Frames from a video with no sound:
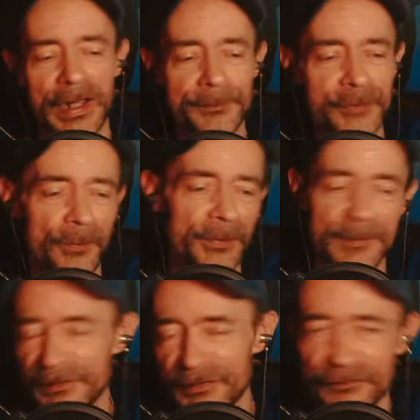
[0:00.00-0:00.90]
probably I'm
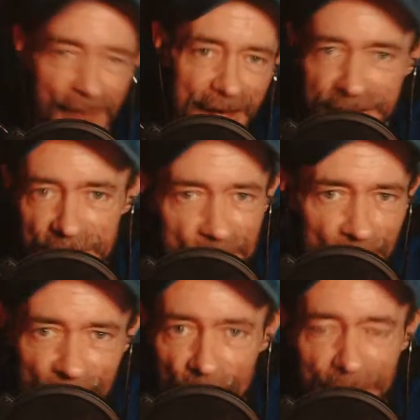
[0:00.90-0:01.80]
a descendant
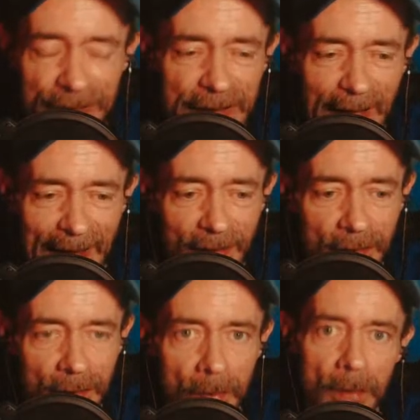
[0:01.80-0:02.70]
from the wee guy.
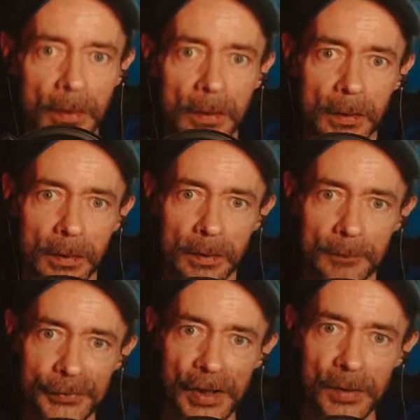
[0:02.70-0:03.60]

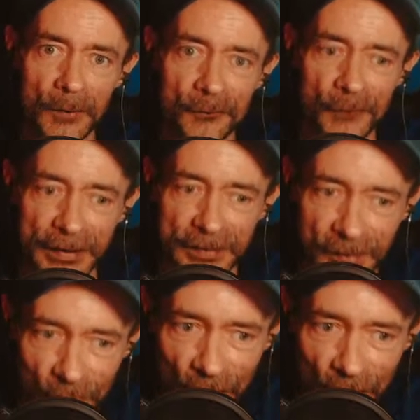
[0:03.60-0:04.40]
But now we're finding out the